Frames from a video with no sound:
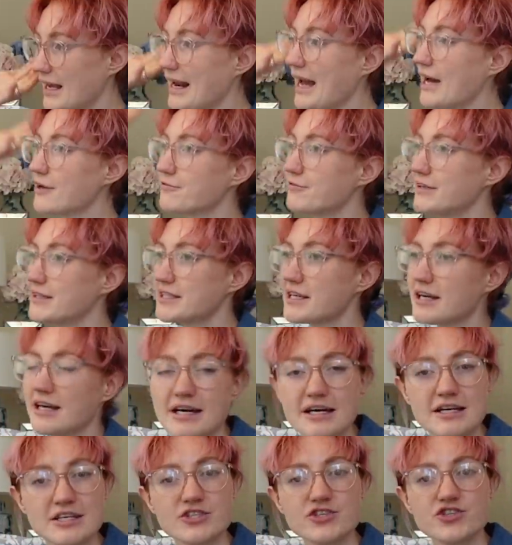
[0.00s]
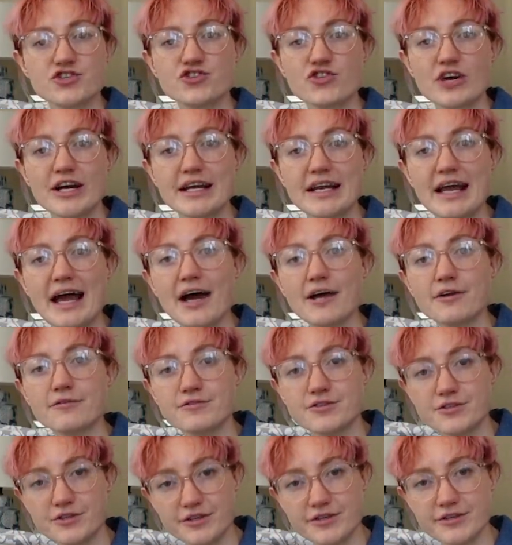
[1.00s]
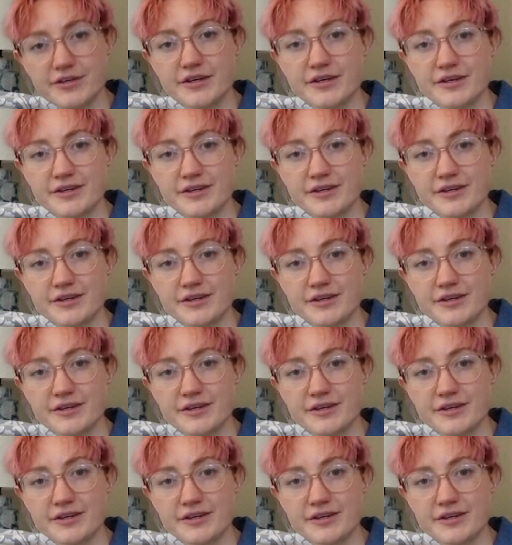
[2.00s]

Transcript: an outfit straight out of Dune,